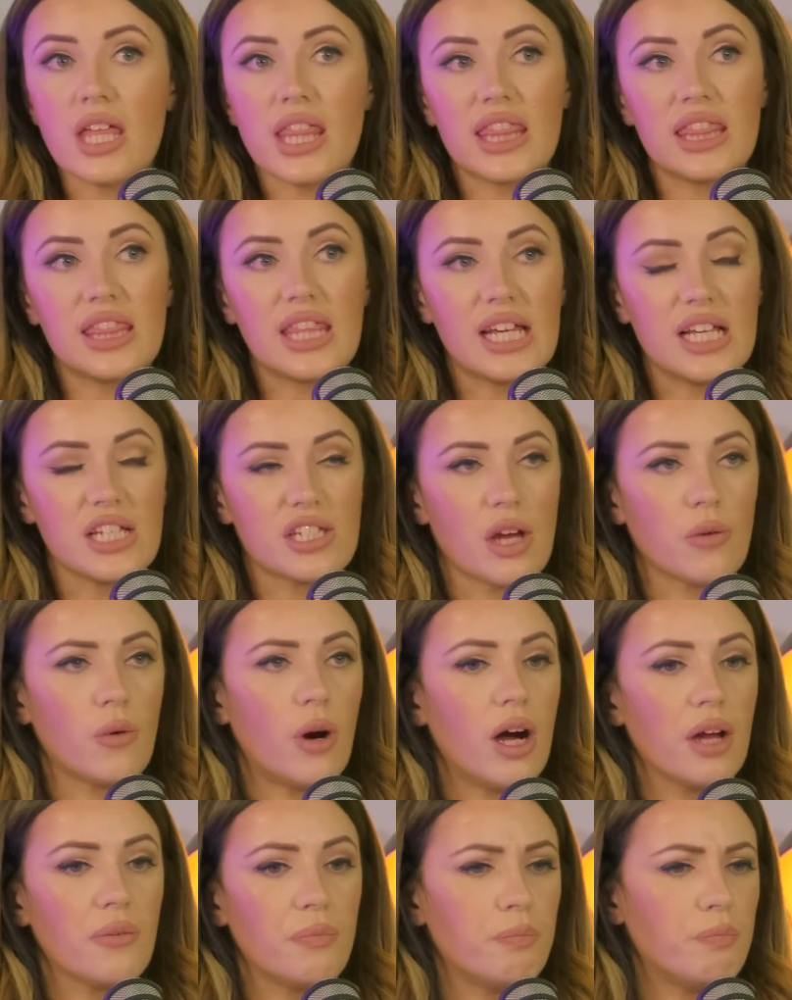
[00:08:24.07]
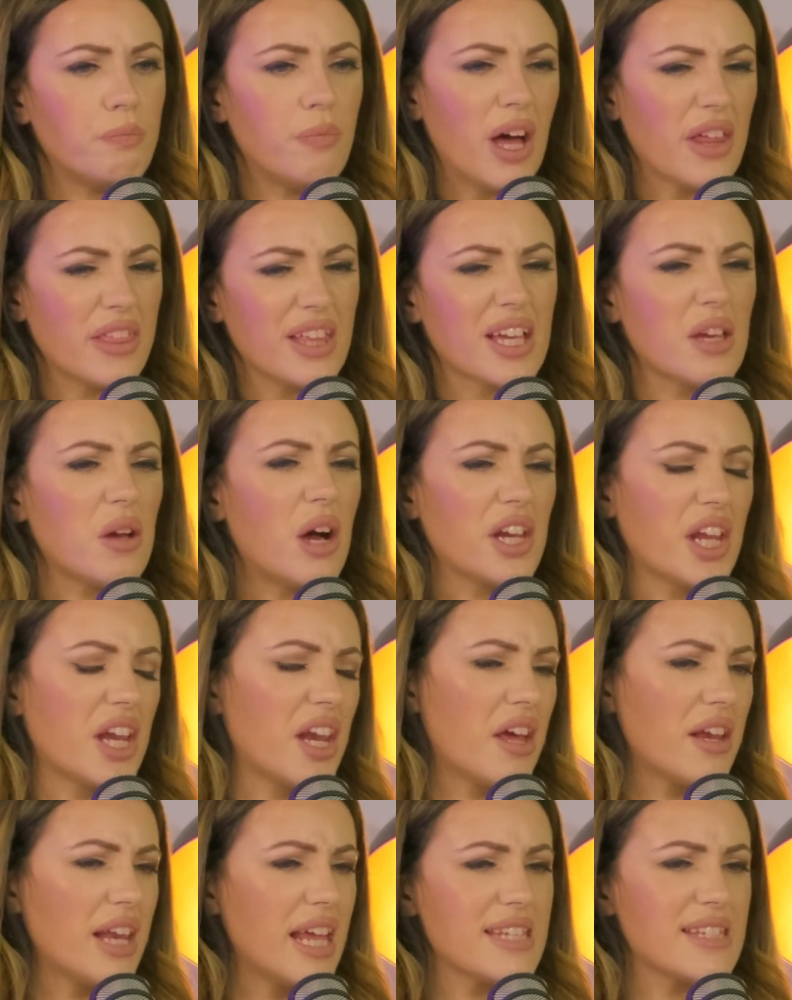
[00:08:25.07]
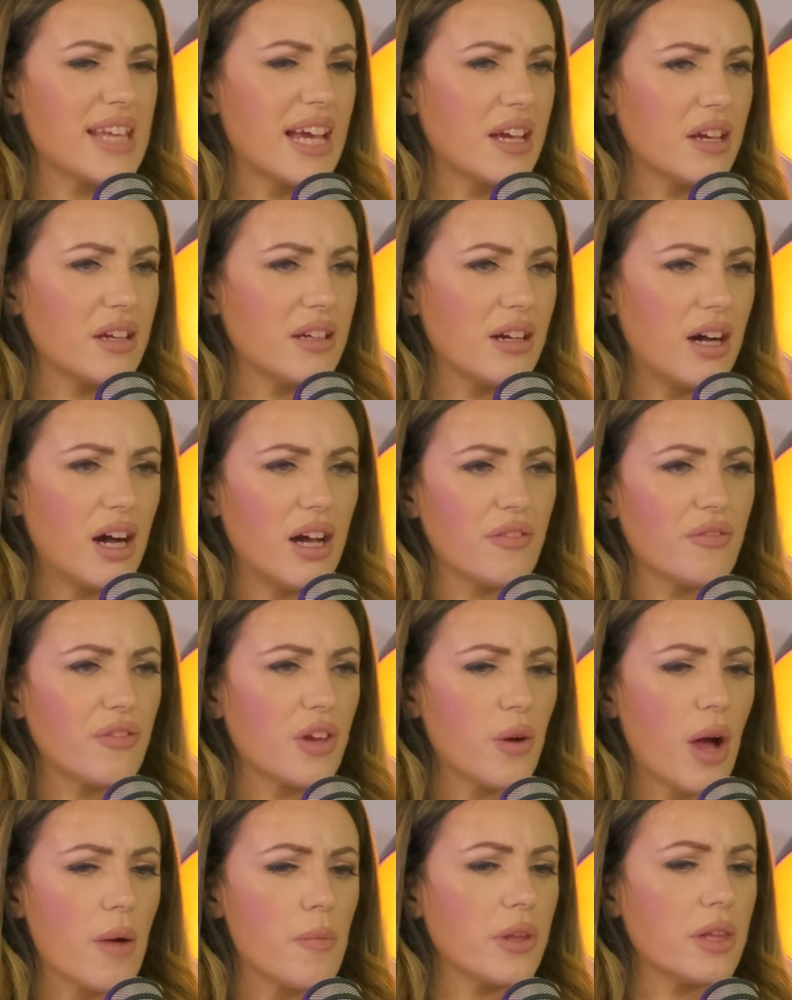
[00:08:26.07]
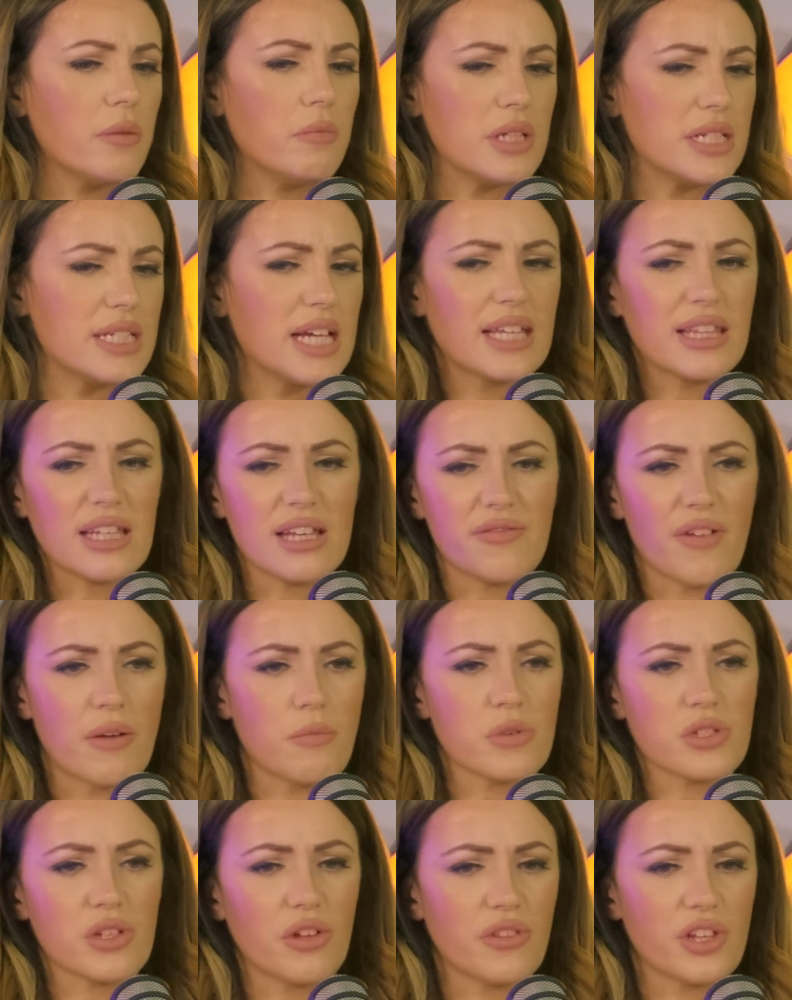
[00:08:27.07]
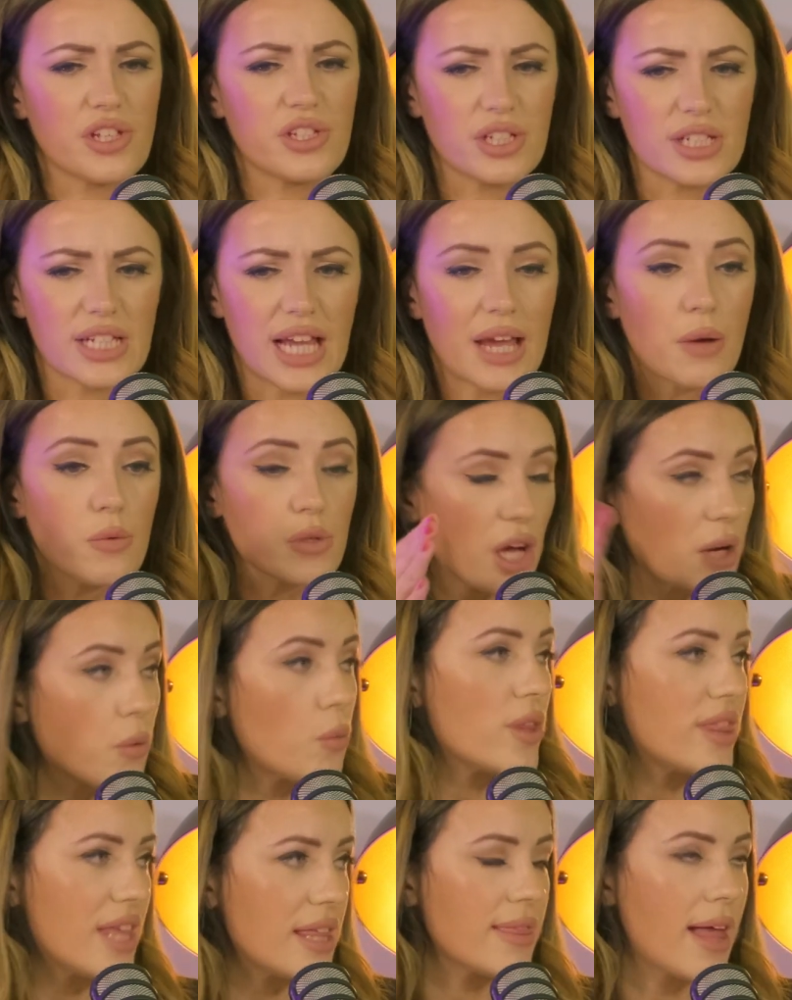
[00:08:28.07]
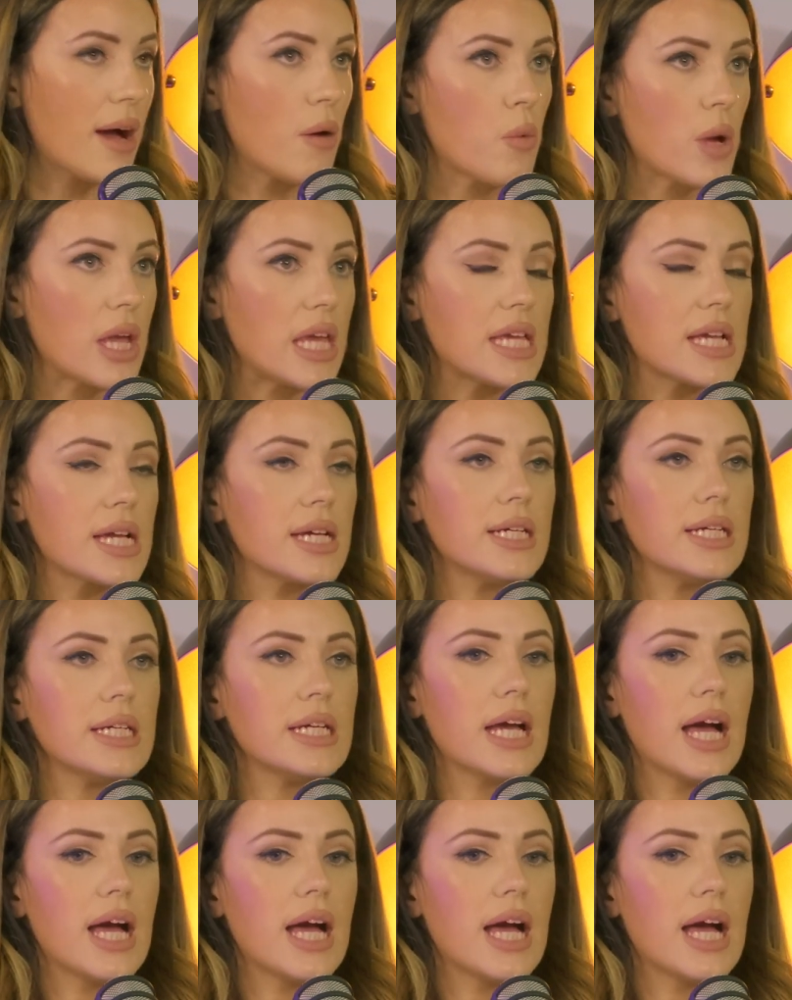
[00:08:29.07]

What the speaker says: I don't know, let's say I flew home on the Monday, the event was on the Sunday. It was like within that week.